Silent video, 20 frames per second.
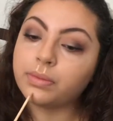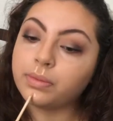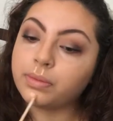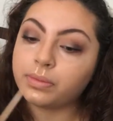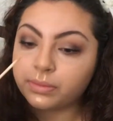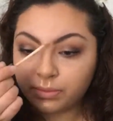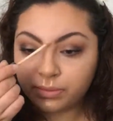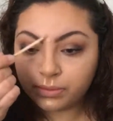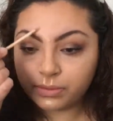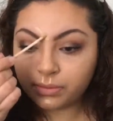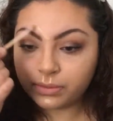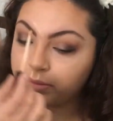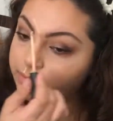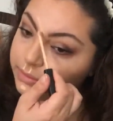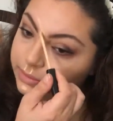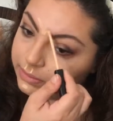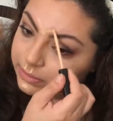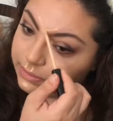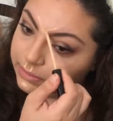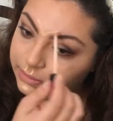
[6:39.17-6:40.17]
Now I'm
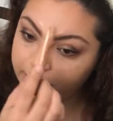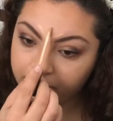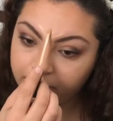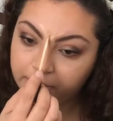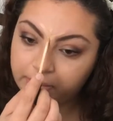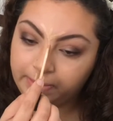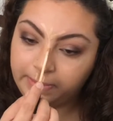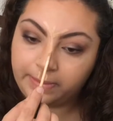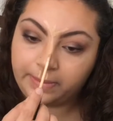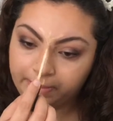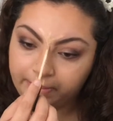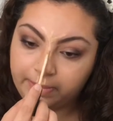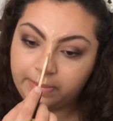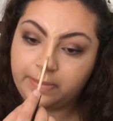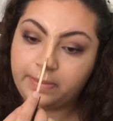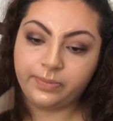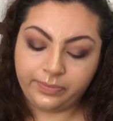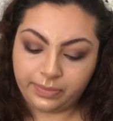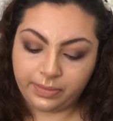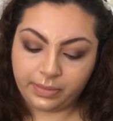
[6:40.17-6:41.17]
going in with my
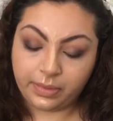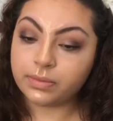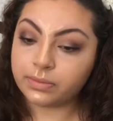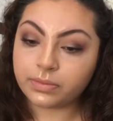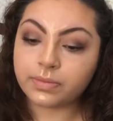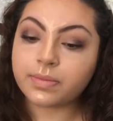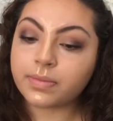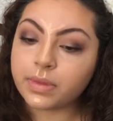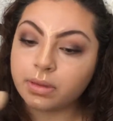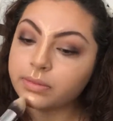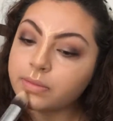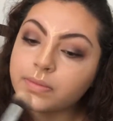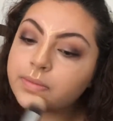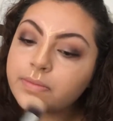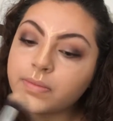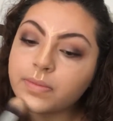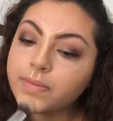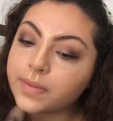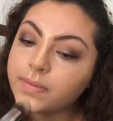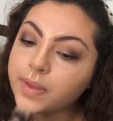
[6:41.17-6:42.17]
Maybelline
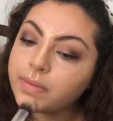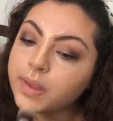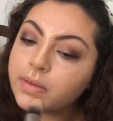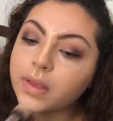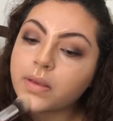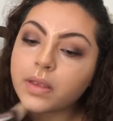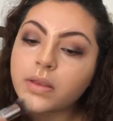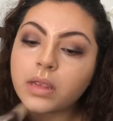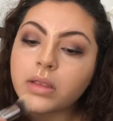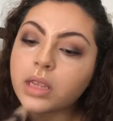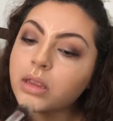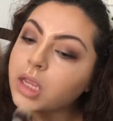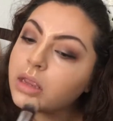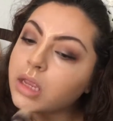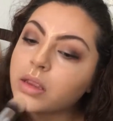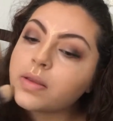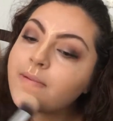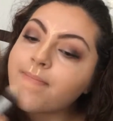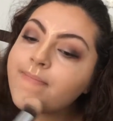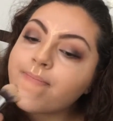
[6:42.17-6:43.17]
Fit Me
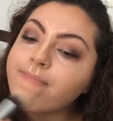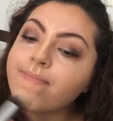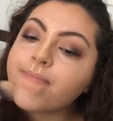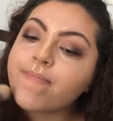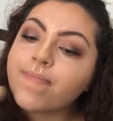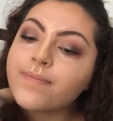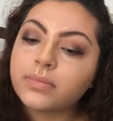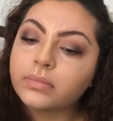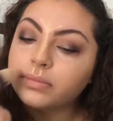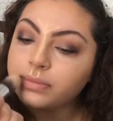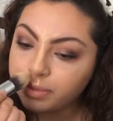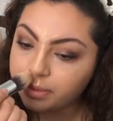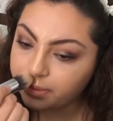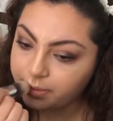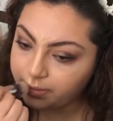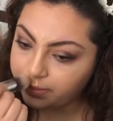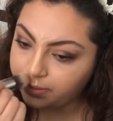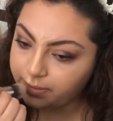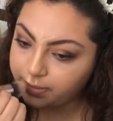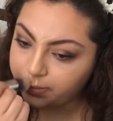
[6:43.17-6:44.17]
Concealer. I love this
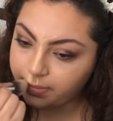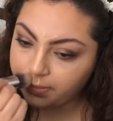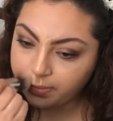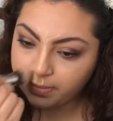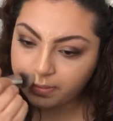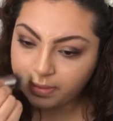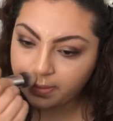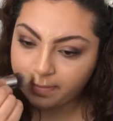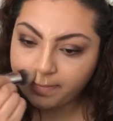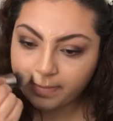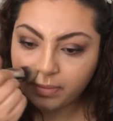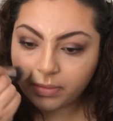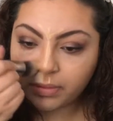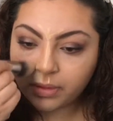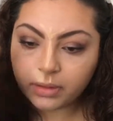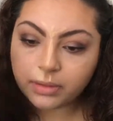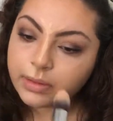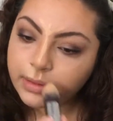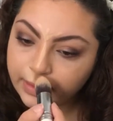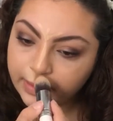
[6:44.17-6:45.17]
stuff. It's cheap. I
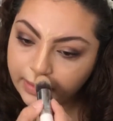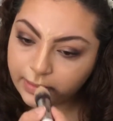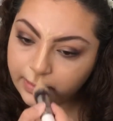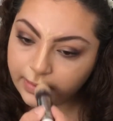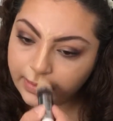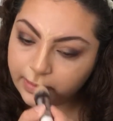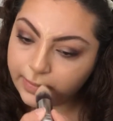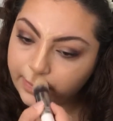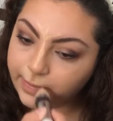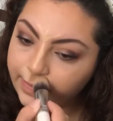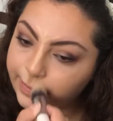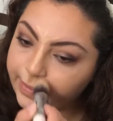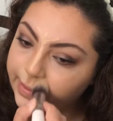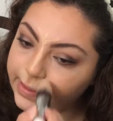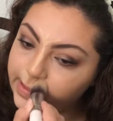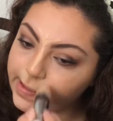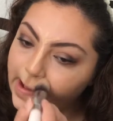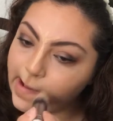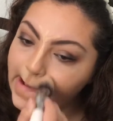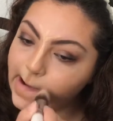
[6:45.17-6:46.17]
can get it
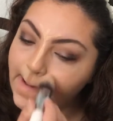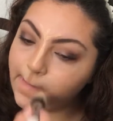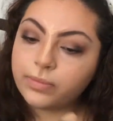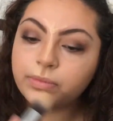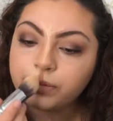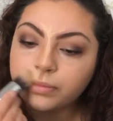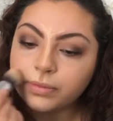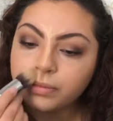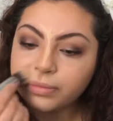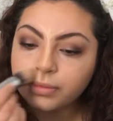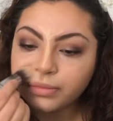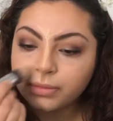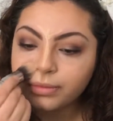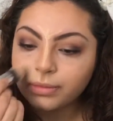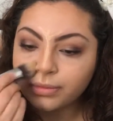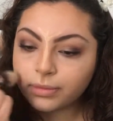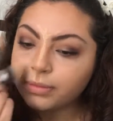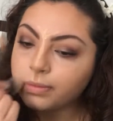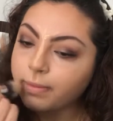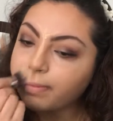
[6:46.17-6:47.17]
couponing. And
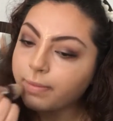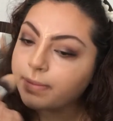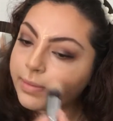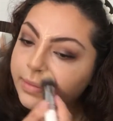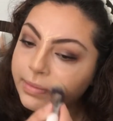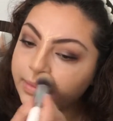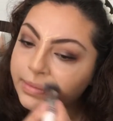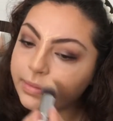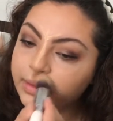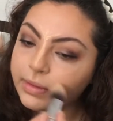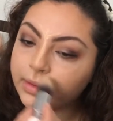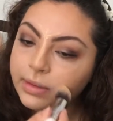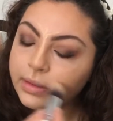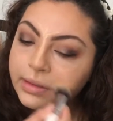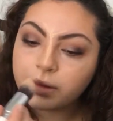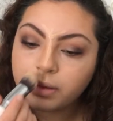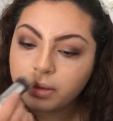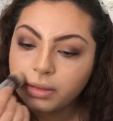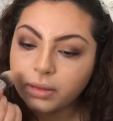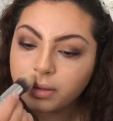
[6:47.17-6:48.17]
this tried and true
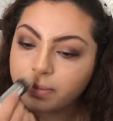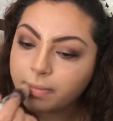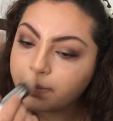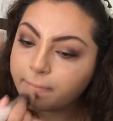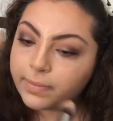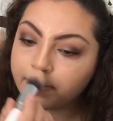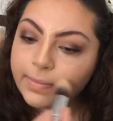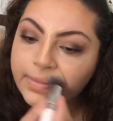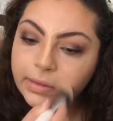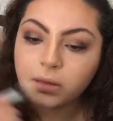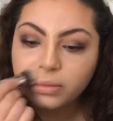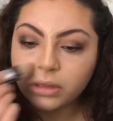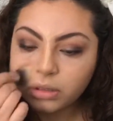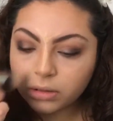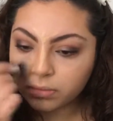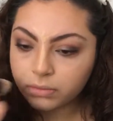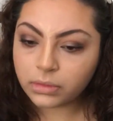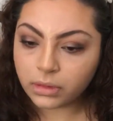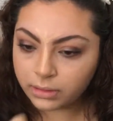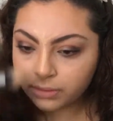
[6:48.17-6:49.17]
Morphe
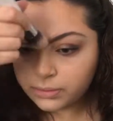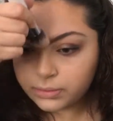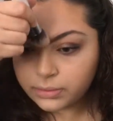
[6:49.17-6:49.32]
brush.